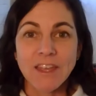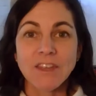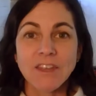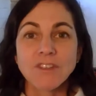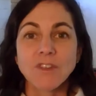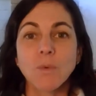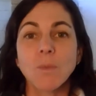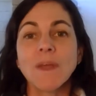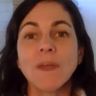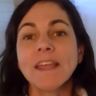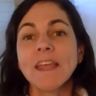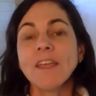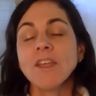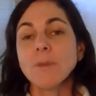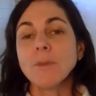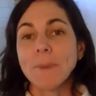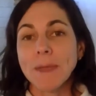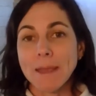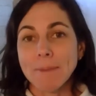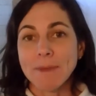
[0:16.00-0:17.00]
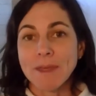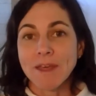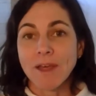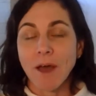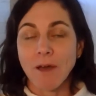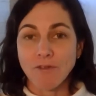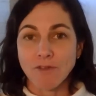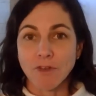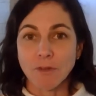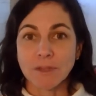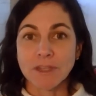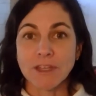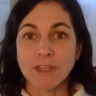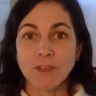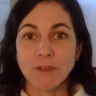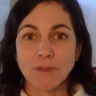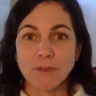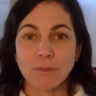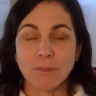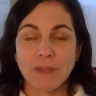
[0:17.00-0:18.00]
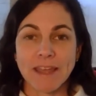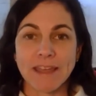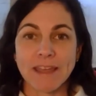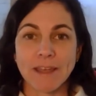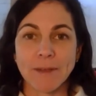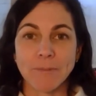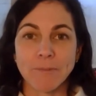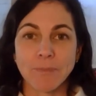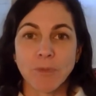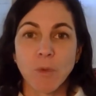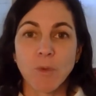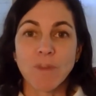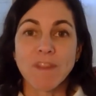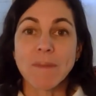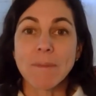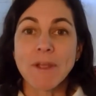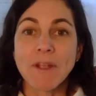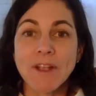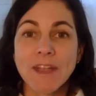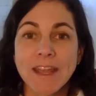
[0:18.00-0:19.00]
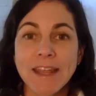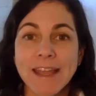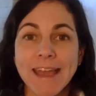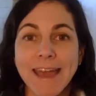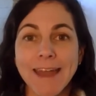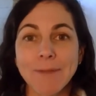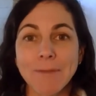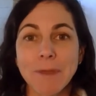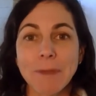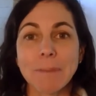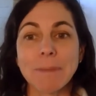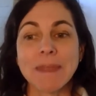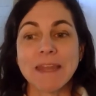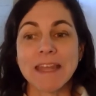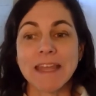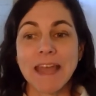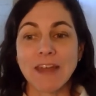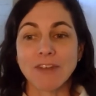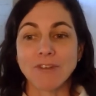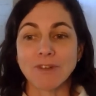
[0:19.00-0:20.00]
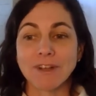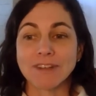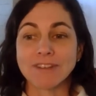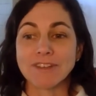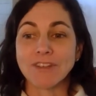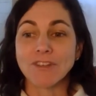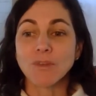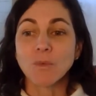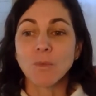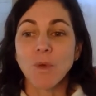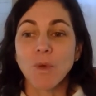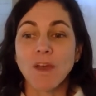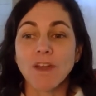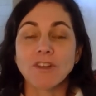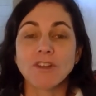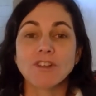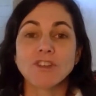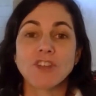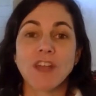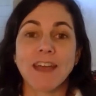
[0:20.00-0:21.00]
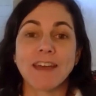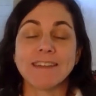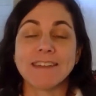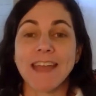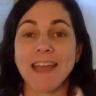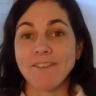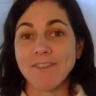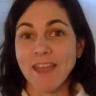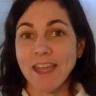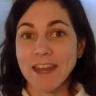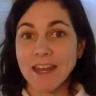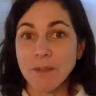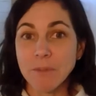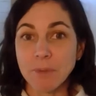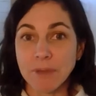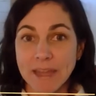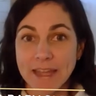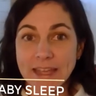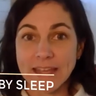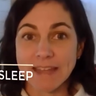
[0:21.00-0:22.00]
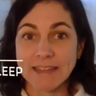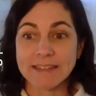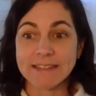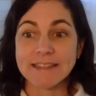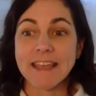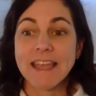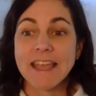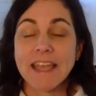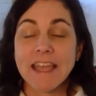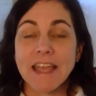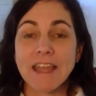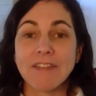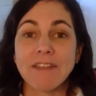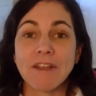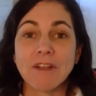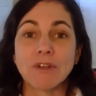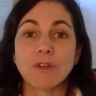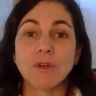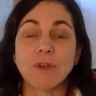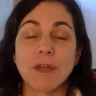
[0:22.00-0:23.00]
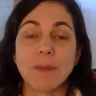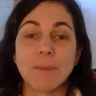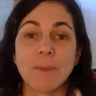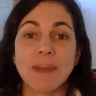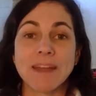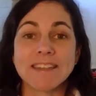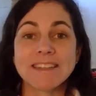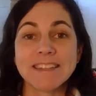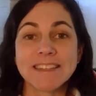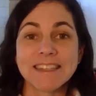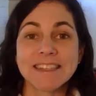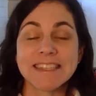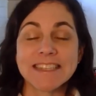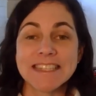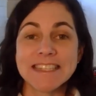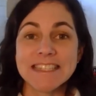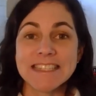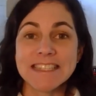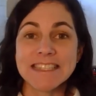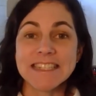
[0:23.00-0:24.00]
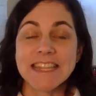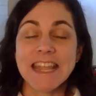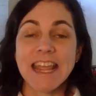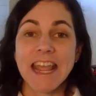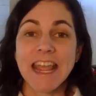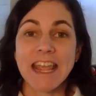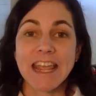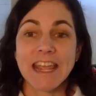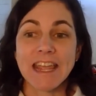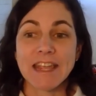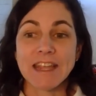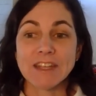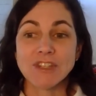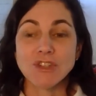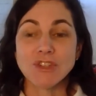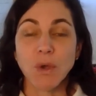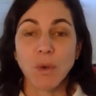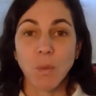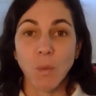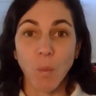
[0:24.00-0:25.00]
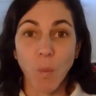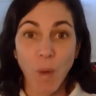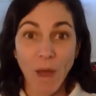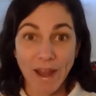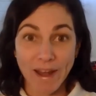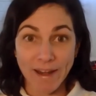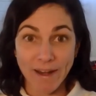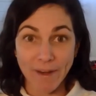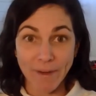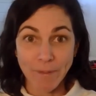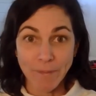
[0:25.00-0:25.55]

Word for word: So, when can your baby comfortably use a blanket? Well, the American Academy of Pediatrics doesn't want your child to have any blankets in their crib until at least age one.